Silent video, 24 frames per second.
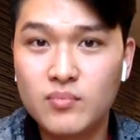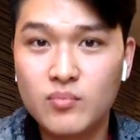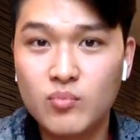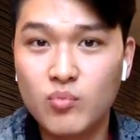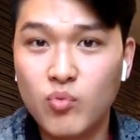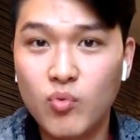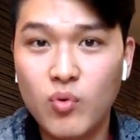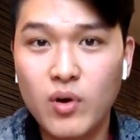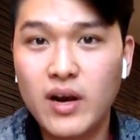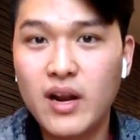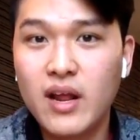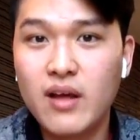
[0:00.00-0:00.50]

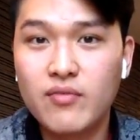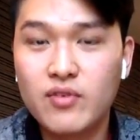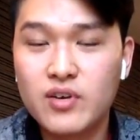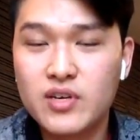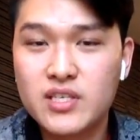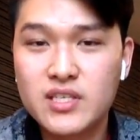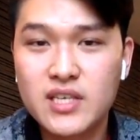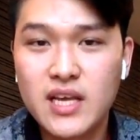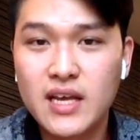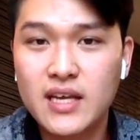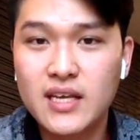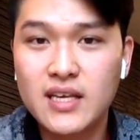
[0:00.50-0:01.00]
whatever
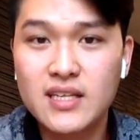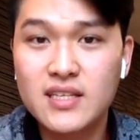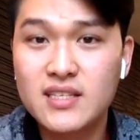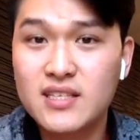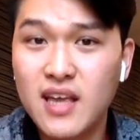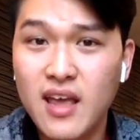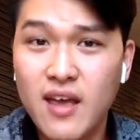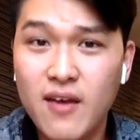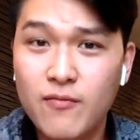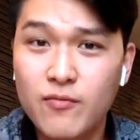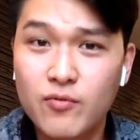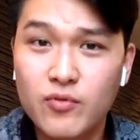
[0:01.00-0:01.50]
seconds
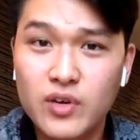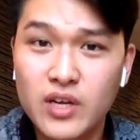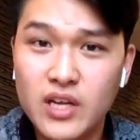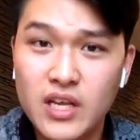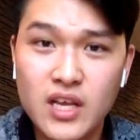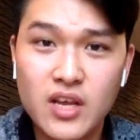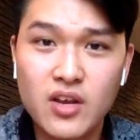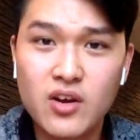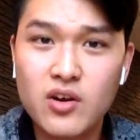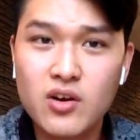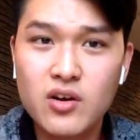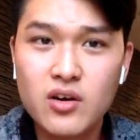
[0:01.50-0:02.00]
every
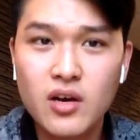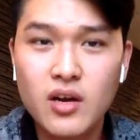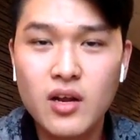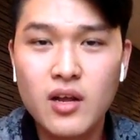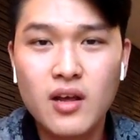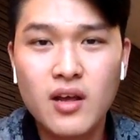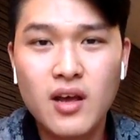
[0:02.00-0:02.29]
year.